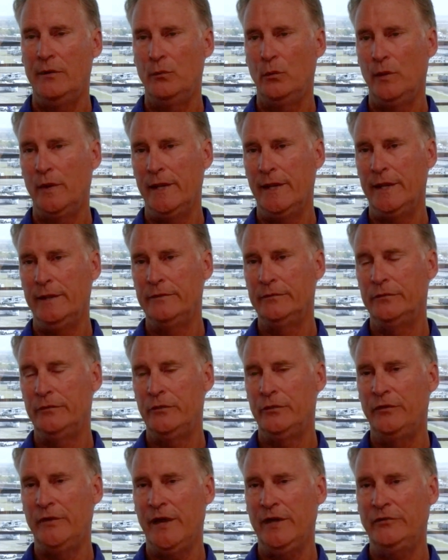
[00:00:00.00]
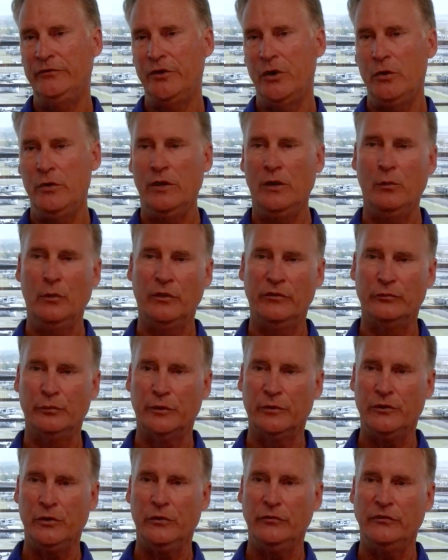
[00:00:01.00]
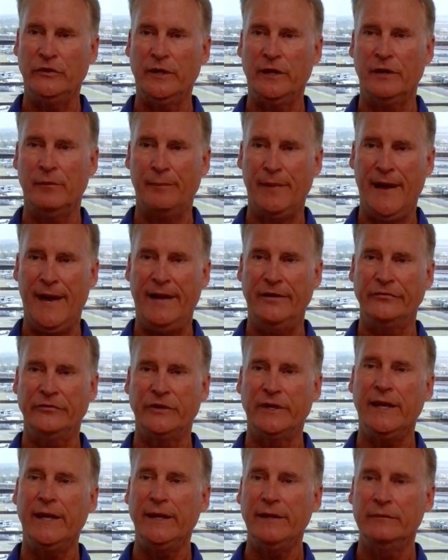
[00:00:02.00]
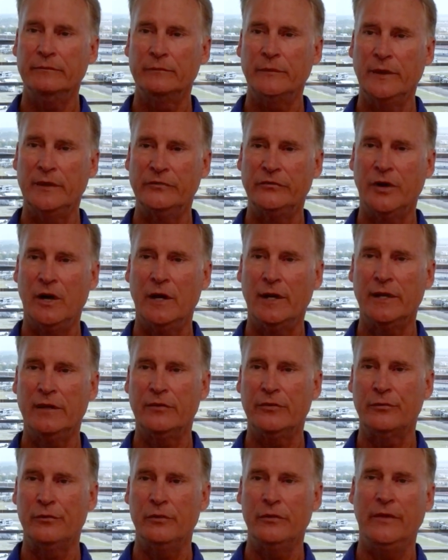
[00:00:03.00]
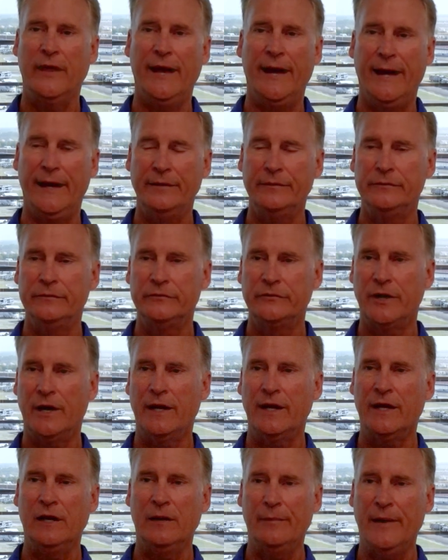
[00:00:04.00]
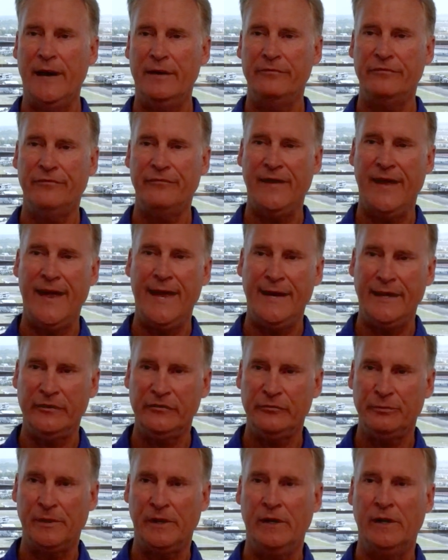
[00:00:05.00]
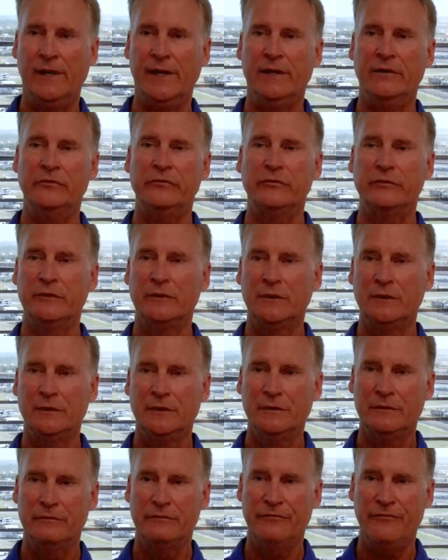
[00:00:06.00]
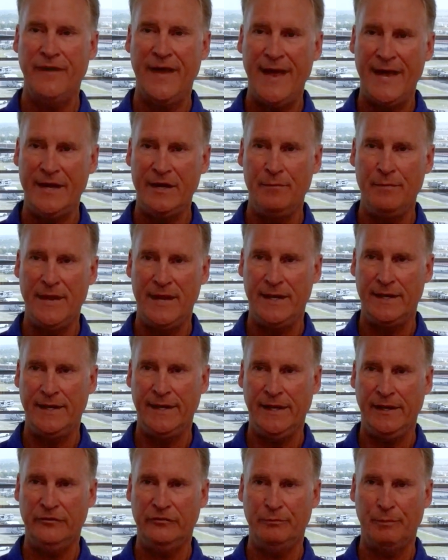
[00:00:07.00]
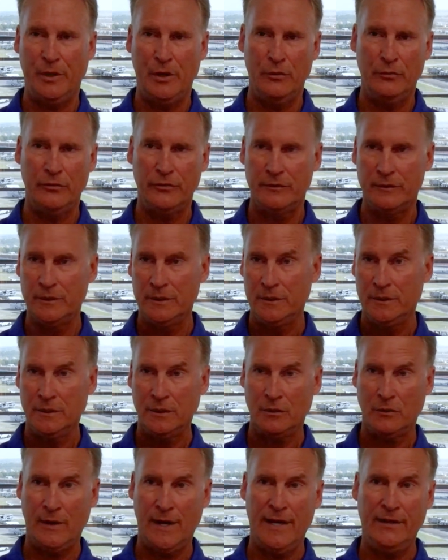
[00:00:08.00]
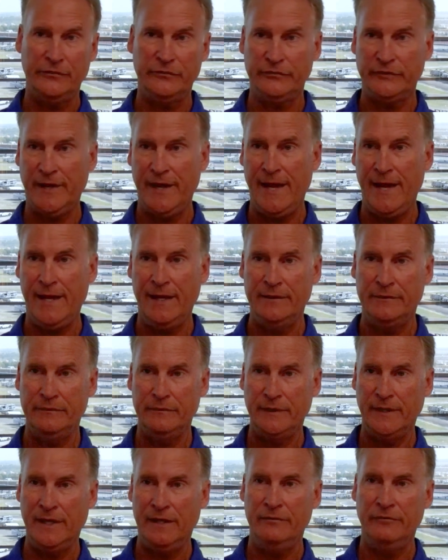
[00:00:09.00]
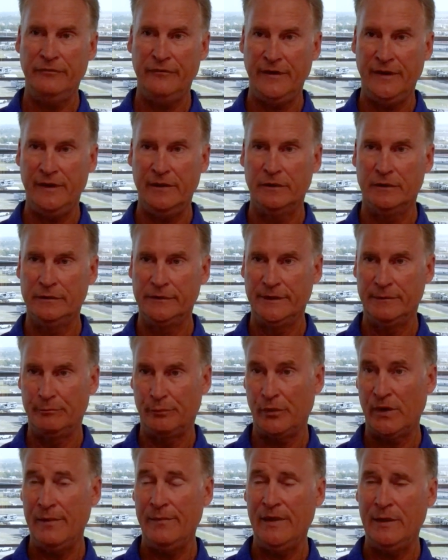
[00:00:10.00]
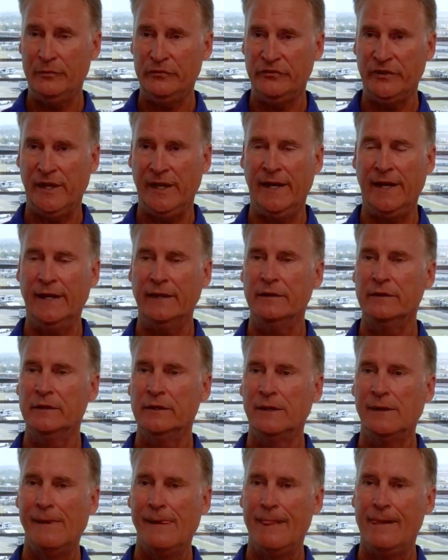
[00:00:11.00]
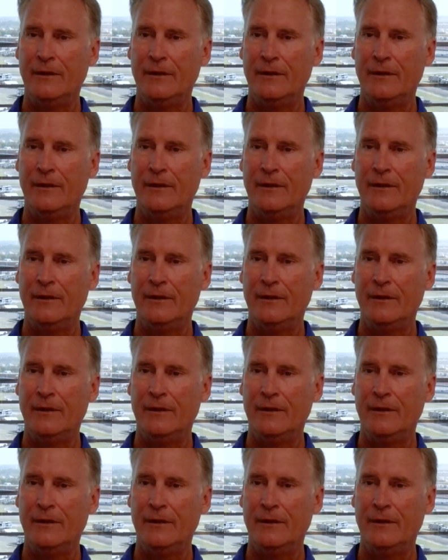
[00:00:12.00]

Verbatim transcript: on when Daytona was reducing capacity and talking through that, talking about fan experience, fan amenities, both grandstand, infield, and premium seating,